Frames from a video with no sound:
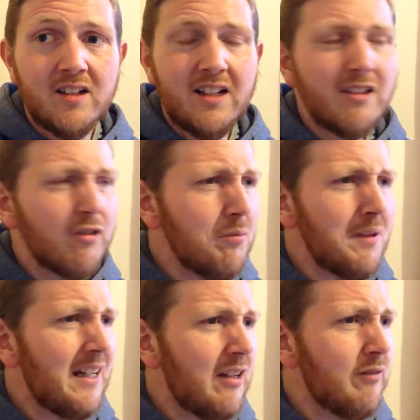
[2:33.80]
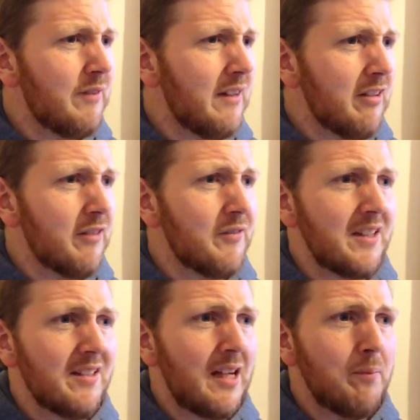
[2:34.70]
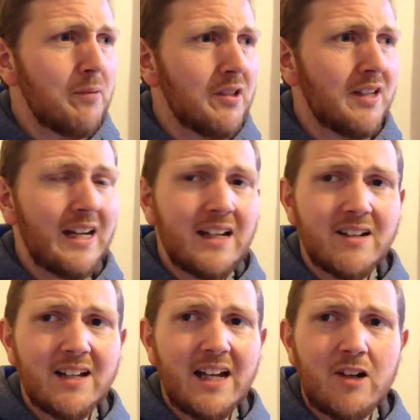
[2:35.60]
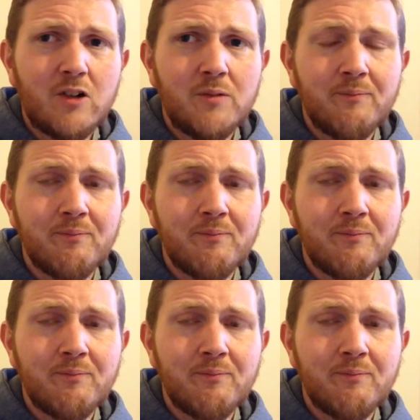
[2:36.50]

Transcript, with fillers: it's all about how various things happen and how